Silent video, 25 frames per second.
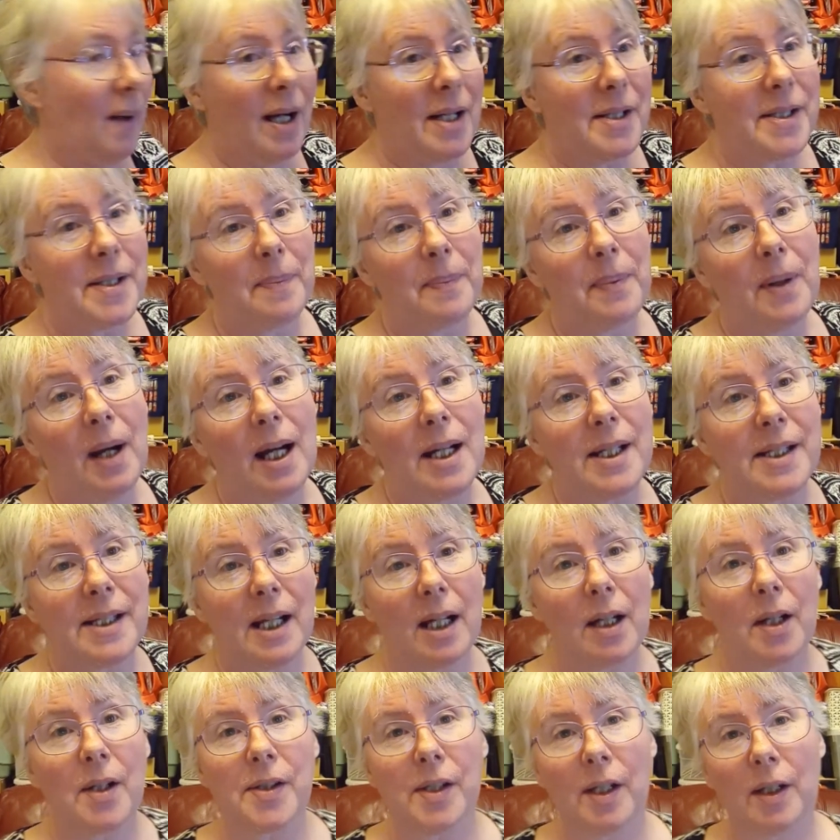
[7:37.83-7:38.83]
surprised
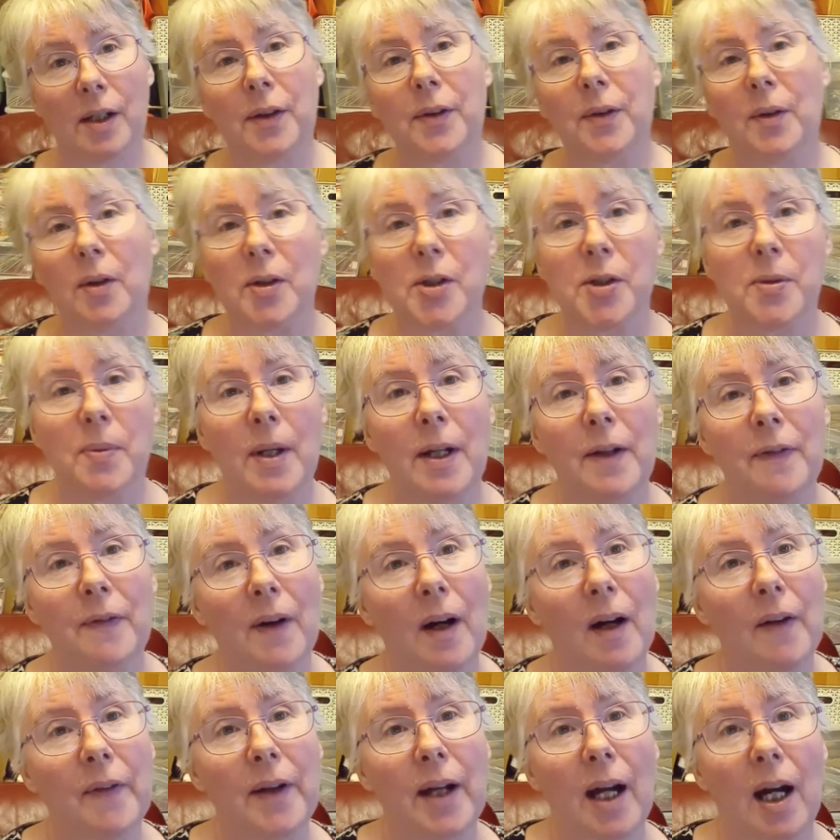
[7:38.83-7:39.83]
at, because I'd have thought
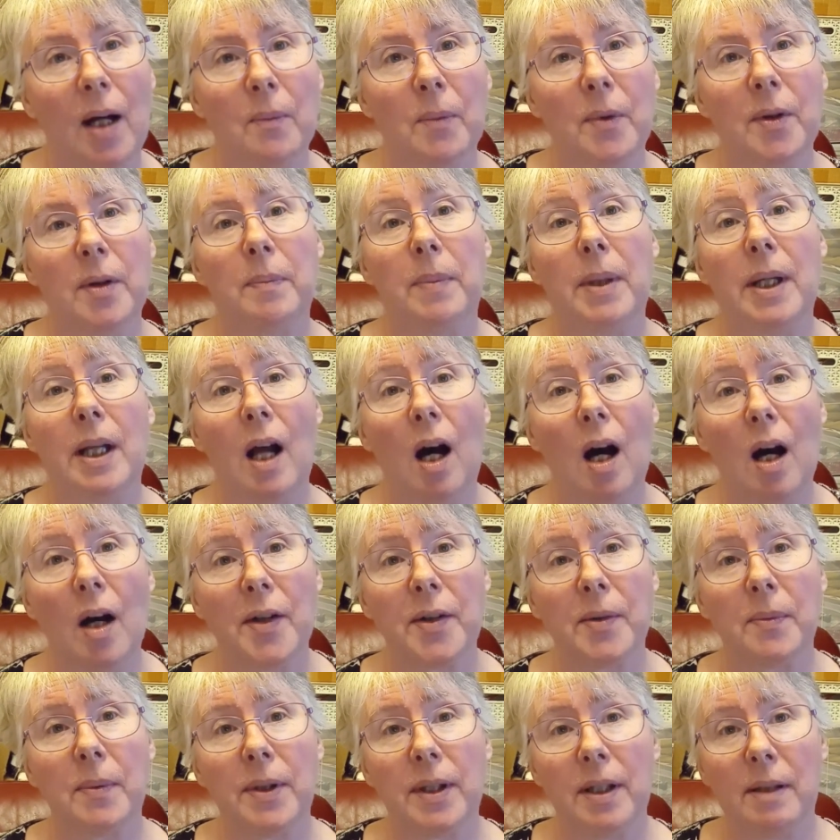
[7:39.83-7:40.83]
25 count would have been
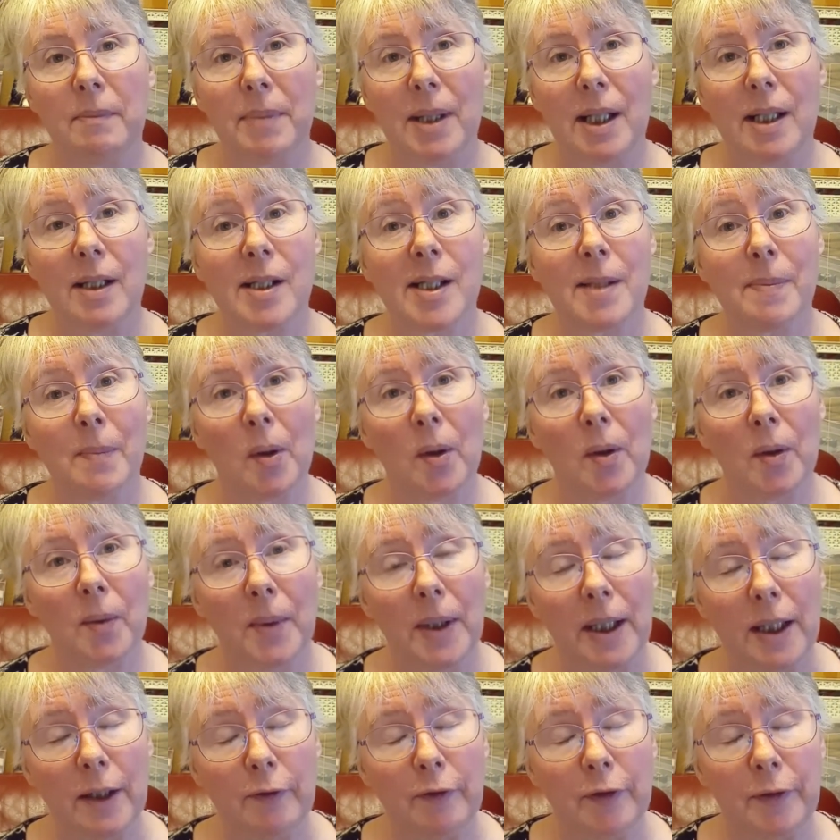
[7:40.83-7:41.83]
harder with it being a smaller
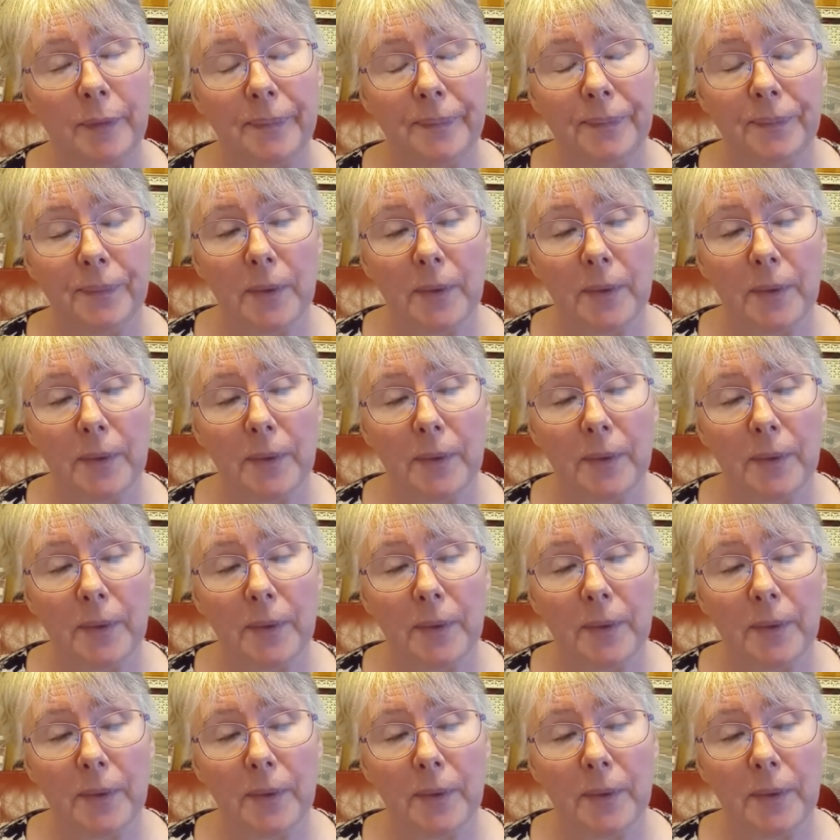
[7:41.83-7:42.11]
weave.